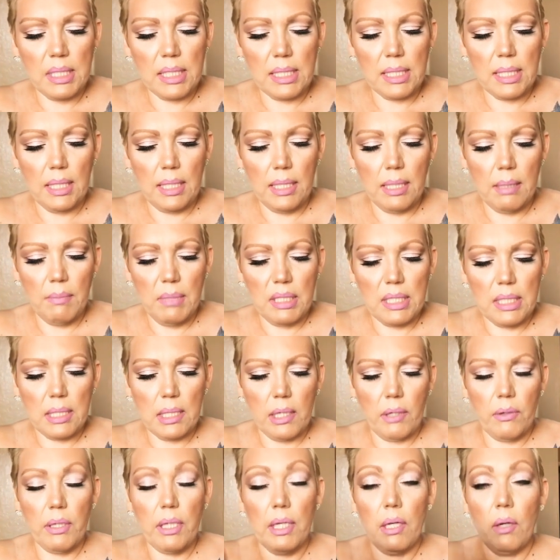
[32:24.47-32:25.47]
Skinny
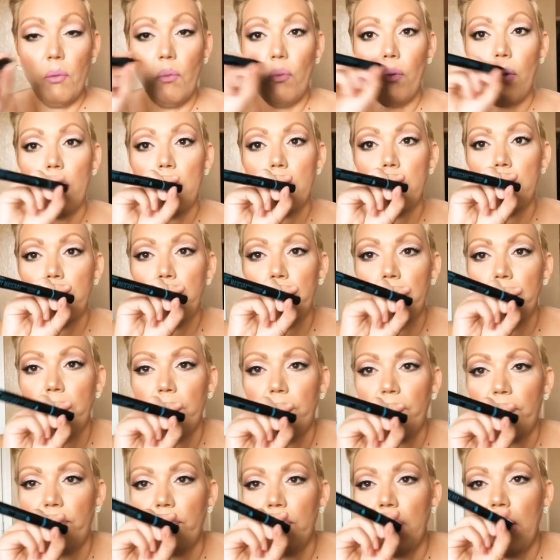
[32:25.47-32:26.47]
Mascara and Waterproof.